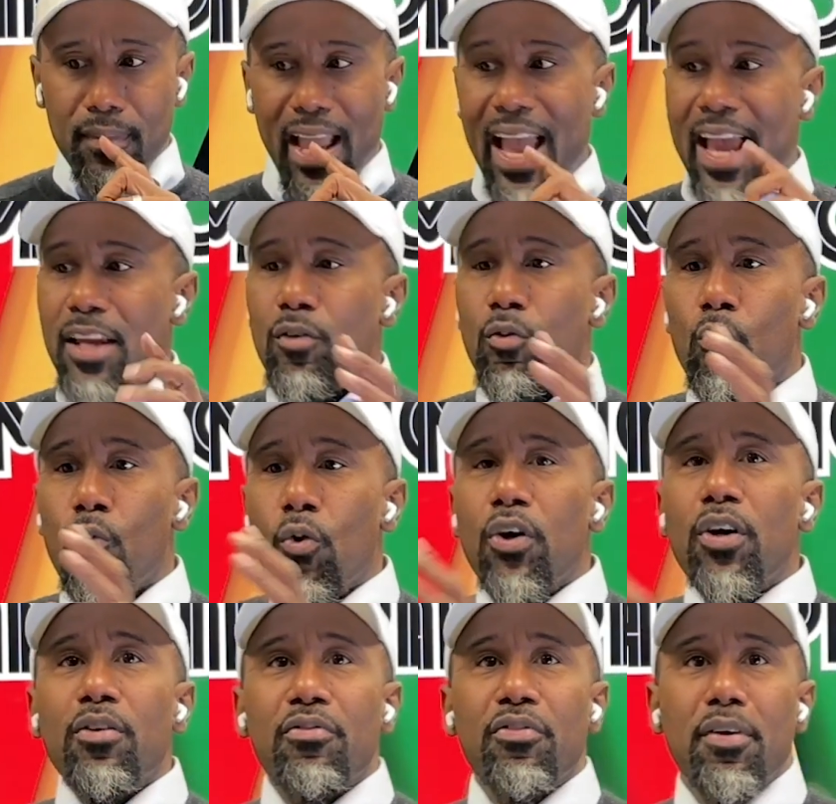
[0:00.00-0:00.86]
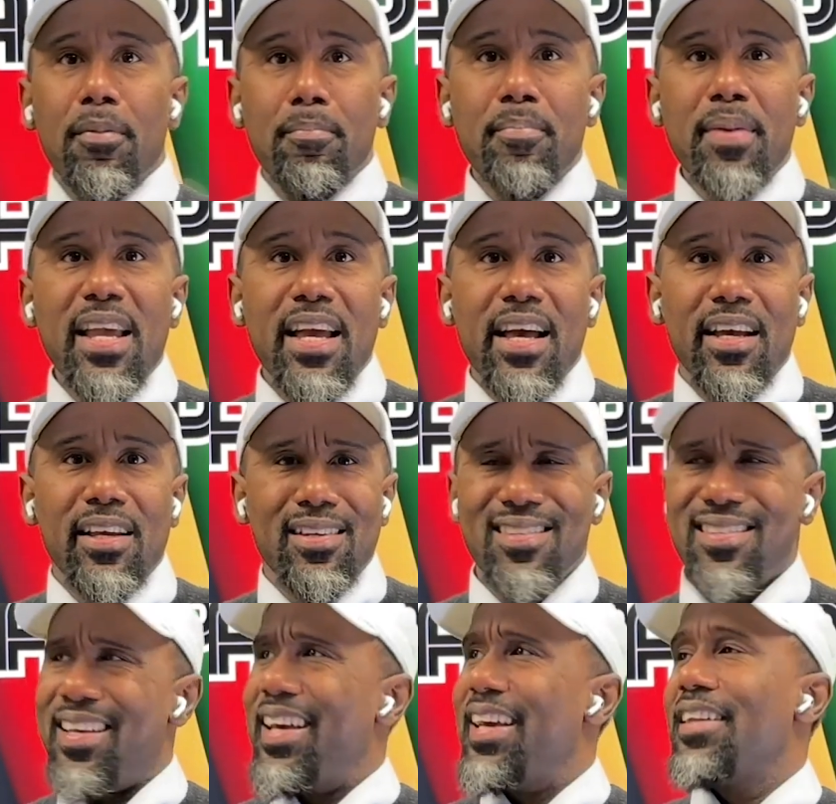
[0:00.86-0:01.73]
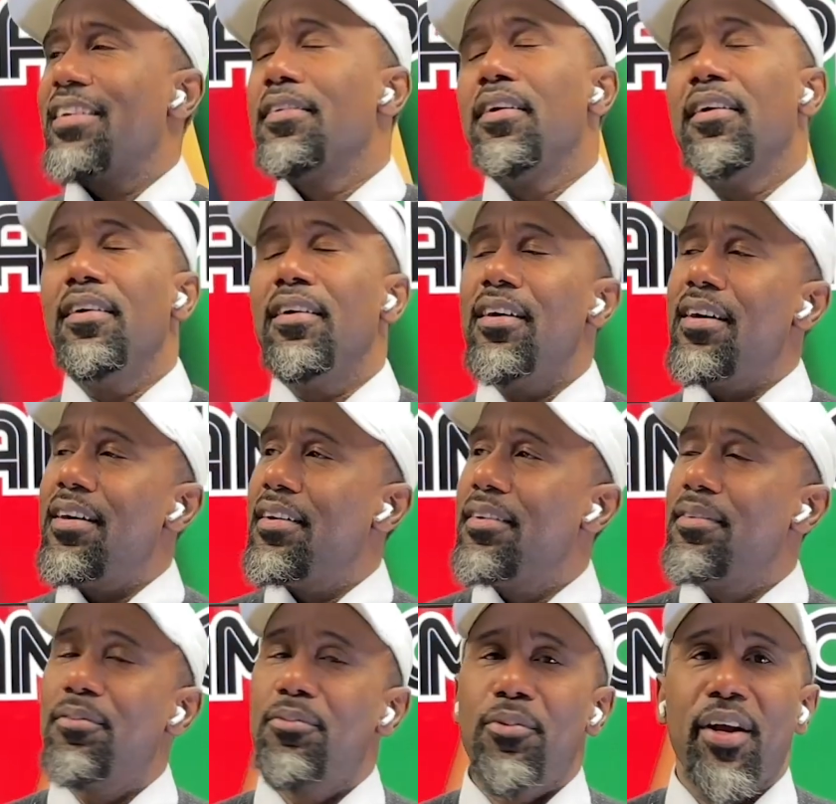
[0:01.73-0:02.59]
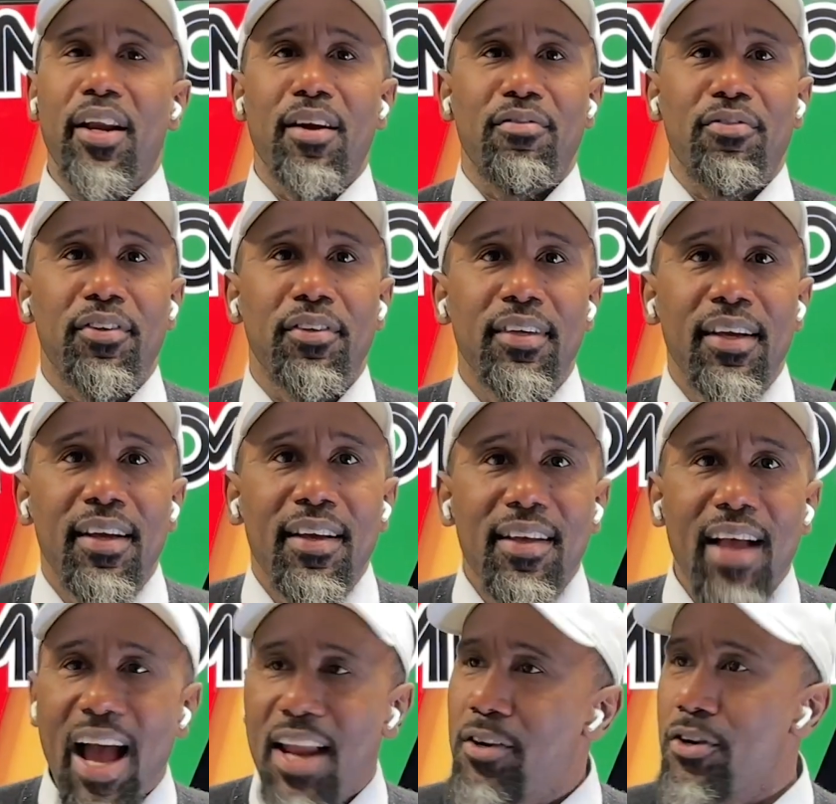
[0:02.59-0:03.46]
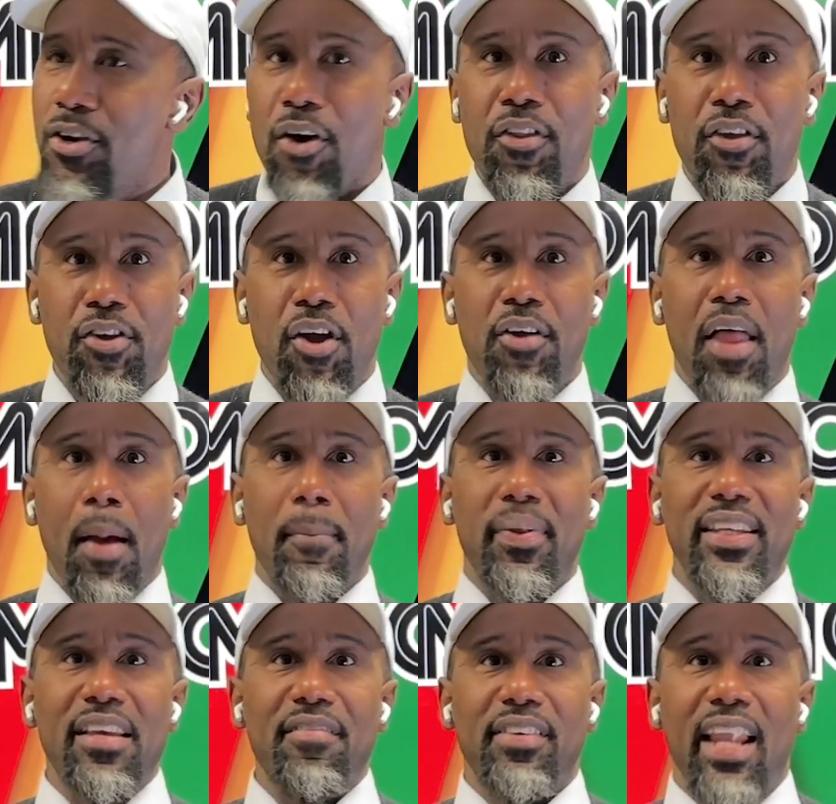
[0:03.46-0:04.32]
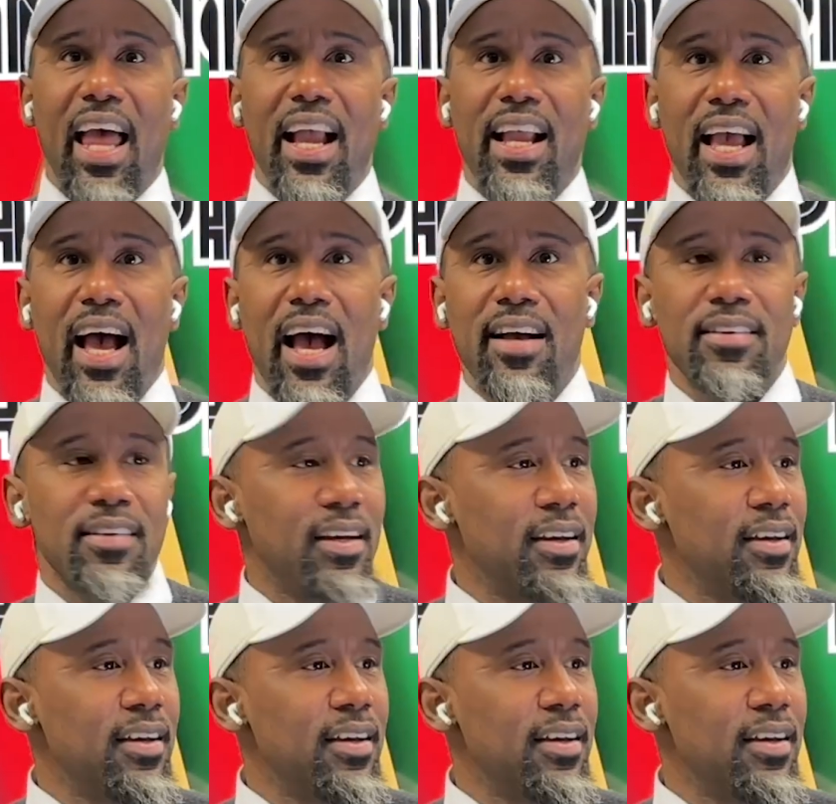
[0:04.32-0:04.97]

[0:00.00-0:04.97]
And one of the men said, oh, whatever. I know y'all, y'all not believing that guy.